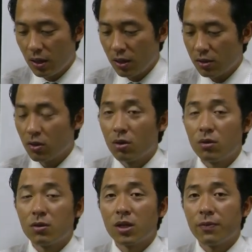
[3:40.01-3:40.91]

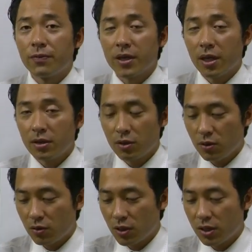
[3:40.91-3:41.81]
So if in case
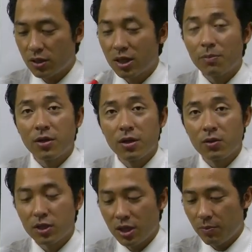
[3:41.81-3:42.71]
you
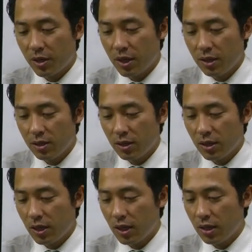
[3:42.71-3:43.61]
are Japanese
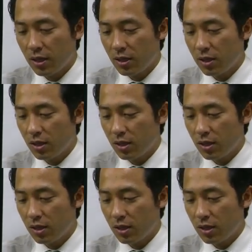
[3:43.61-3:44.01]
and